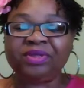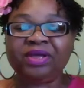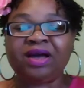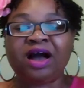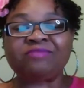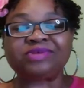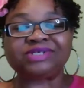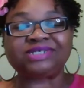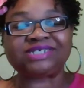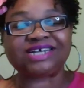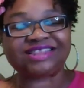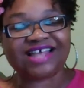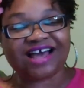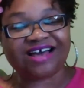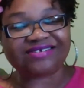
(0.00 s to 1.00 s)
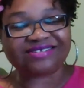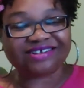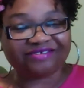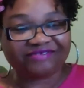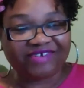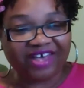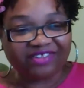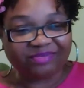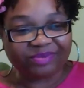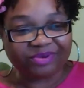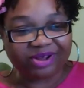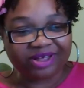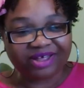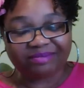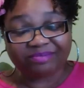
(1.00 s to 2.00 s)
Almost 10,000 in
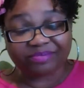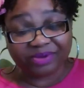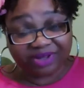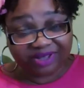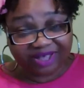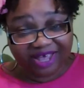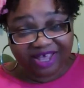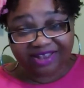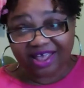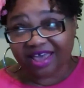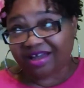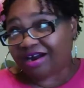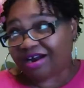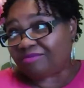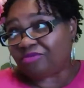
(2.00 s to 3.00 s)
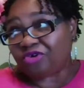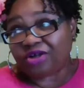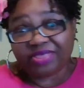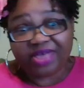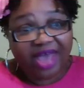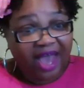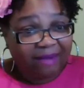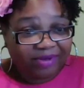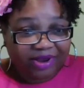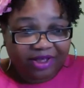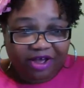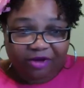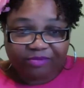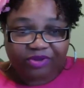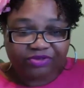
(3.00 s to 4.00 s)
Facebook book, and they are more than happy to
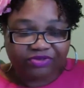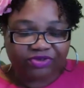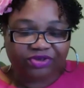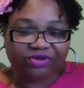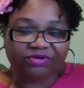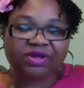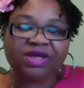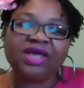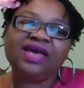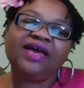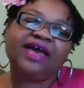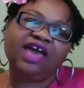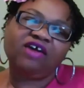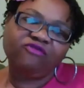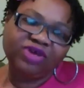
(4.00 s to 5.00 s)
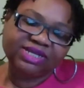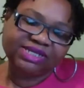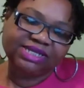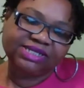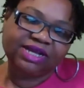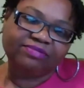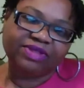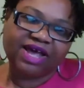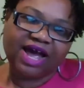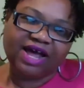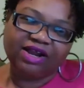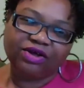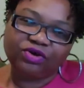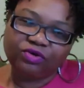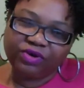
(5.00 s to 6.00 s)
help you too. If we see something kind
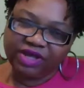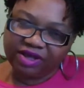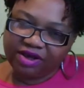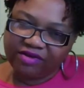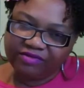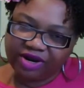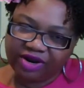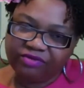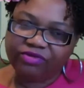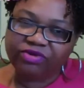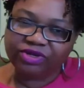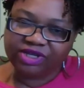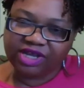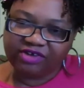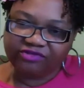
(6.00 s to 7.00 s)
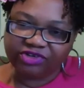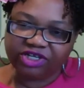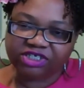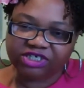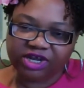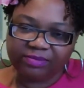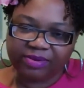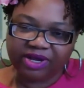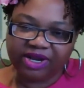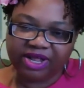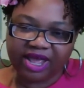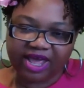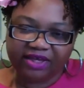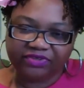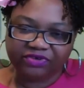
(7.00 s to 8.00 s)
of kooky over there, we will definitely jump in and
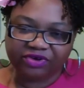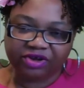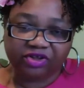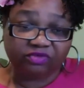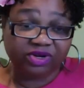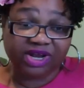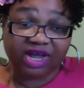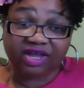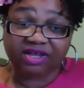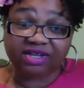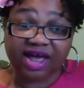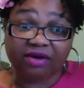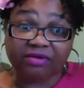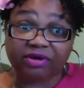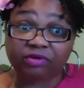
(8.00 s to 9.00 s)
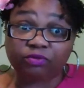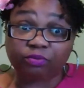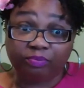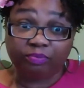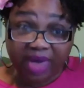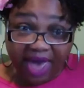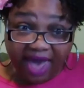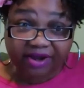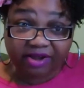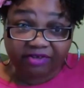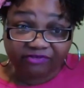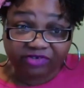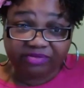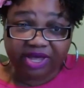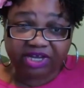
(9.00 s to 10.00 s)
answer it because we're not allowing bad
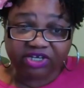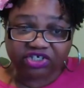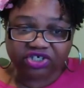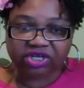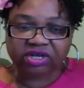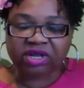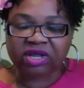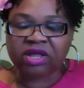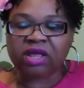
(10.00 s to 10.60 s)
information.